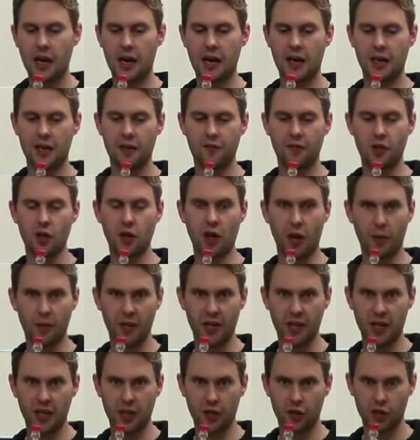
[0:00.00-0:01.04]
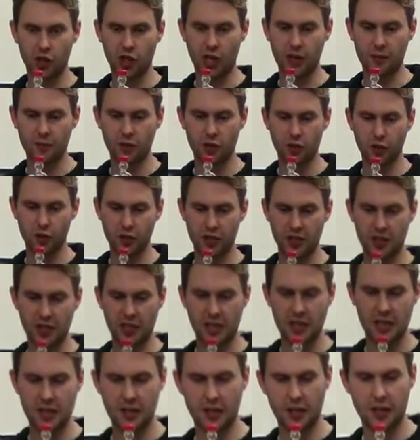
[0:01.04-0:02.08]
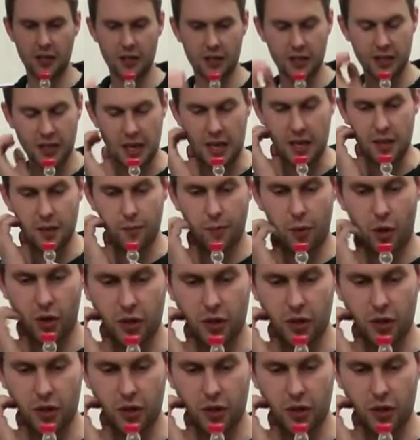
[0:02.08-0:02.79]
And if you come in here, James, you'll see that at the